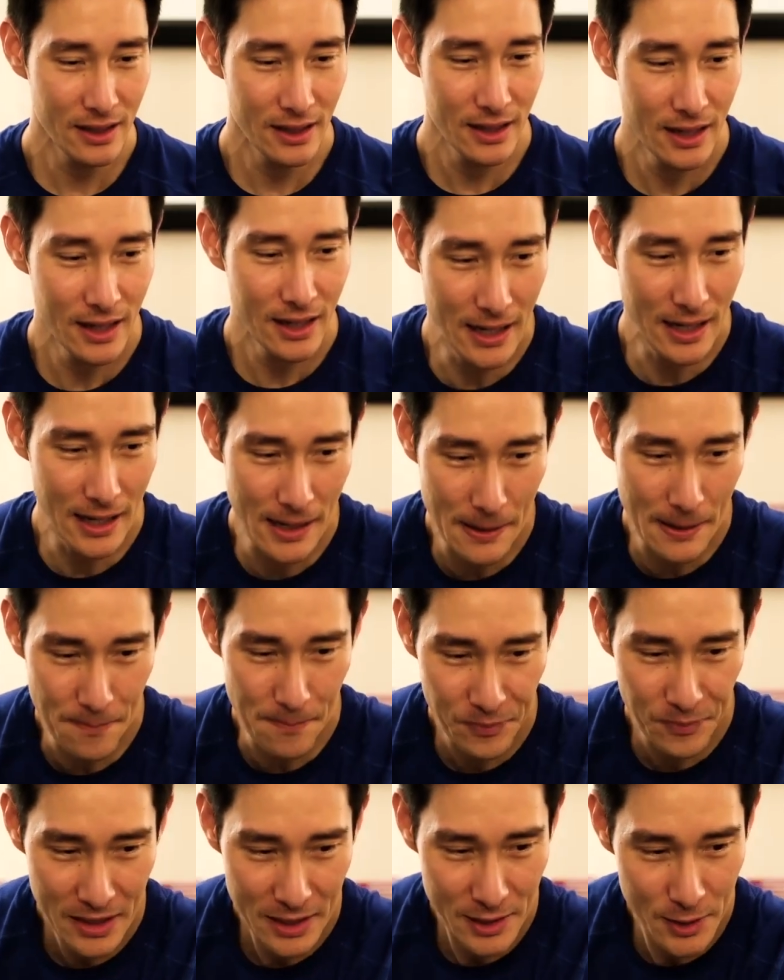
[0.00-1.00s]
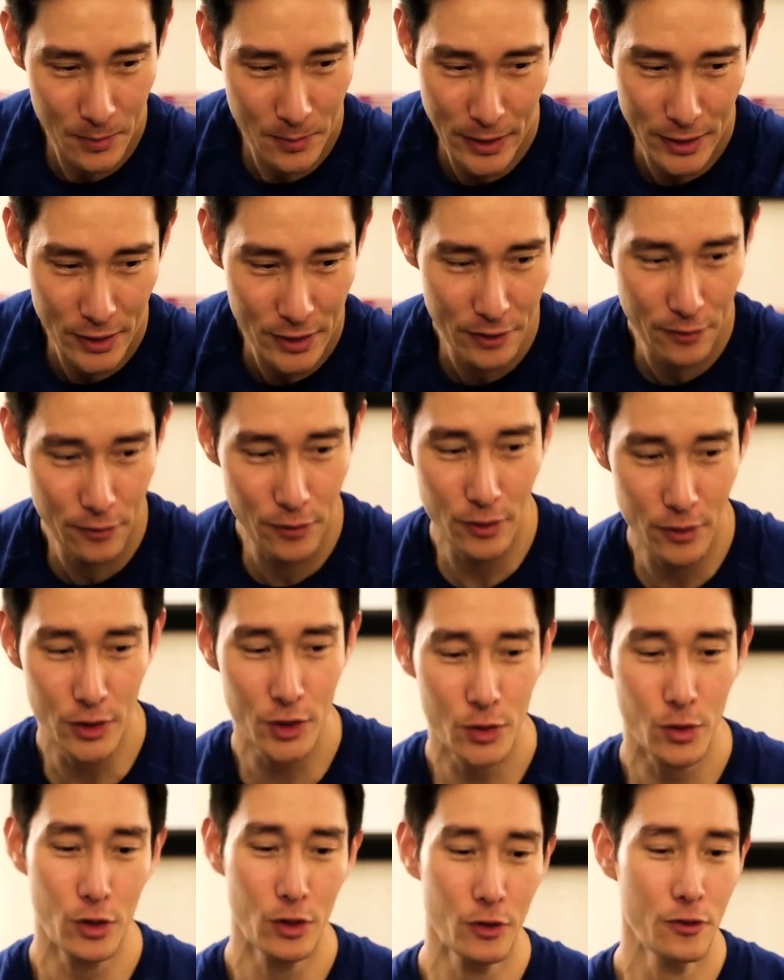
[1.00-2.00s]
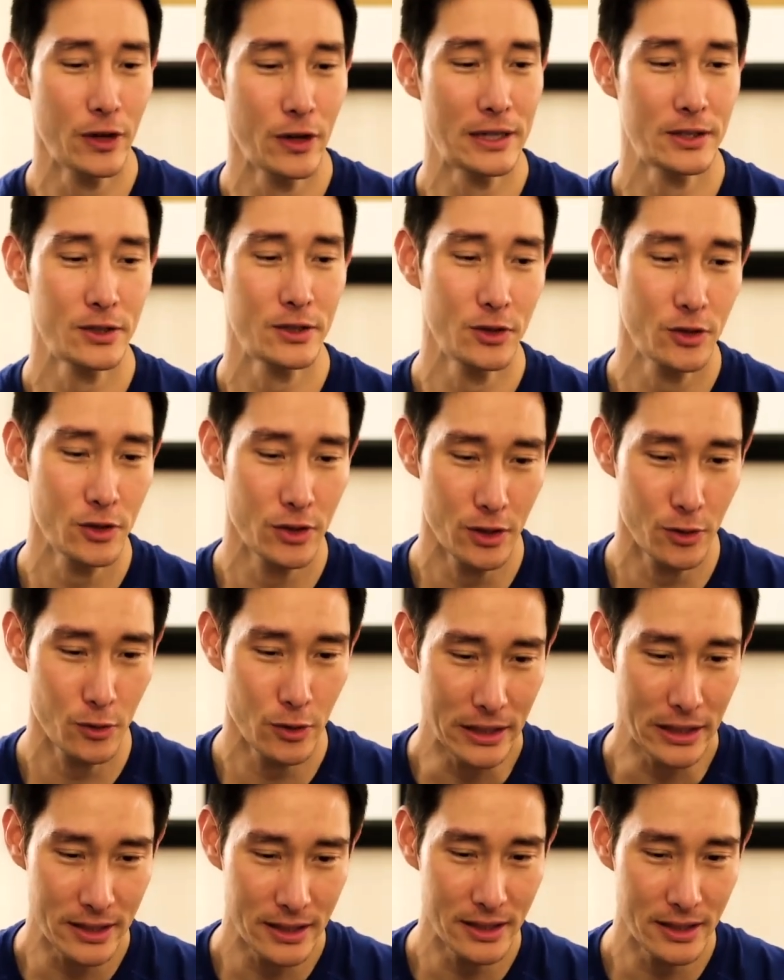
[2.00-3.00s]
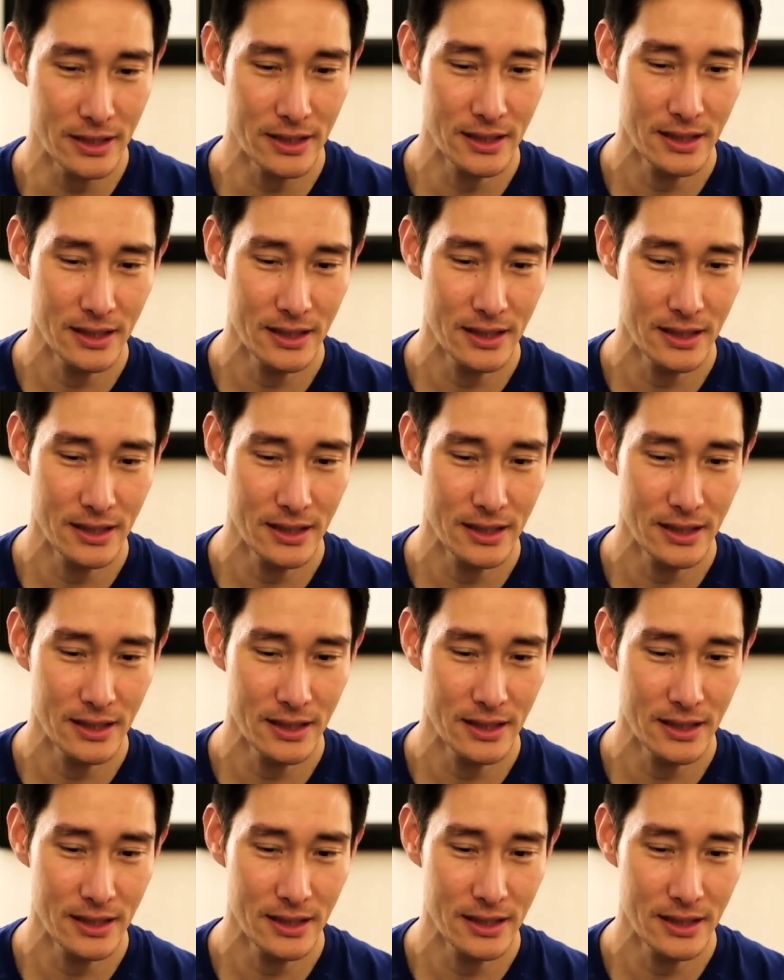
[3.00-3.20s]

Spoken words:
especially for shorter, faster trail races.